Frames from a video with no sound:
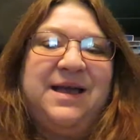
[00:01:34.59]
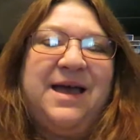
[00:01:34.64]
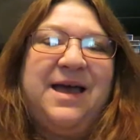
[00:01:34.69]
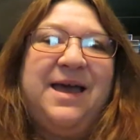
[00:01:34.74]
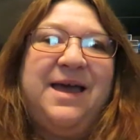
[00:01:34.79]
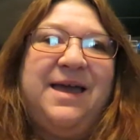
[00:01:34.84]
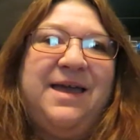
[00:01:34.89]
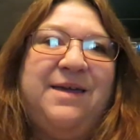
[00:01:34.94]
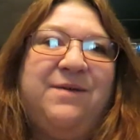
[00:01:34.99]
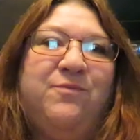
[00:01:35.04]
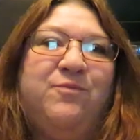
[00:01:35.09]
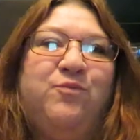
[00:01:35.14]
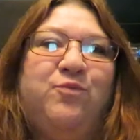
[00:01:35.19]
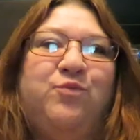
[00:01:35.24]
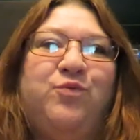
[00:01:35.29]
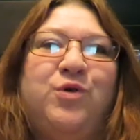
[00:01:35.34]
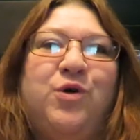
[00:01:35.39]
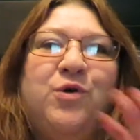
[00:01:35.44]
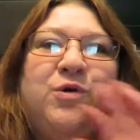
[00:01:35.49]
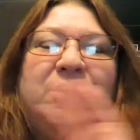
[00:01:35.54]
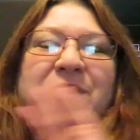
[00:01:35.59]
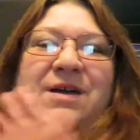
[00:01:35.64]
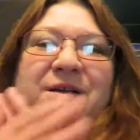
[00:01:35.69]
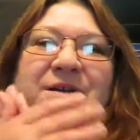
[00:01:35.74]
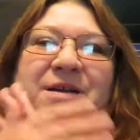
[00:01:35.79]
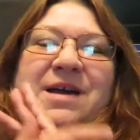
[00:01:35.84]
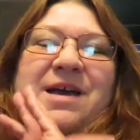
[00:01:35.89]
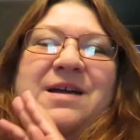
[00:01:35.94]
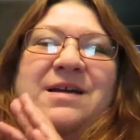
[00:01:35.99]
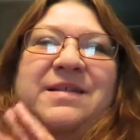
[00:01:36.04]
I broke
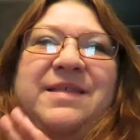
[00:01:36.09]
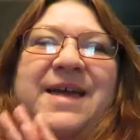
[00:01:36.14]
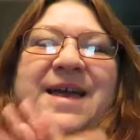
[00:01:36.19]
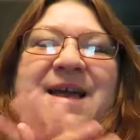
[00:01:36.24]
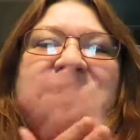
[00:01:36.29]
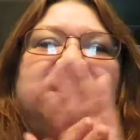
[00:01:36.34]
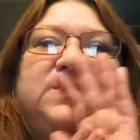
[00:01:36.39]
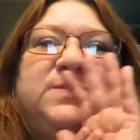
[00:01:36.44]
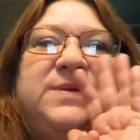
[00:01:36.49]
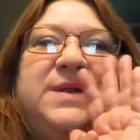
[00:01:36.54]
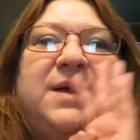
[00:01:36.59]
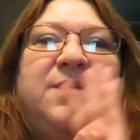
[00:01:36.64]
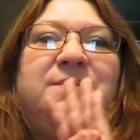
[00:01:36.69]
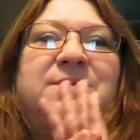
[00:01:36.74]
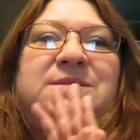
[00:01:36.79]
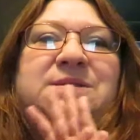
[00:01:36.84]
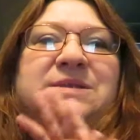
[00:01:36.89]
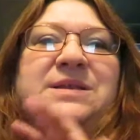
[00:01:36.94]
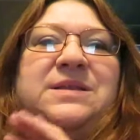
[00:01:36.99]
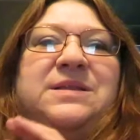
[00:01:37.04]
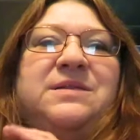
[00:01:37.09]
a glass when I was a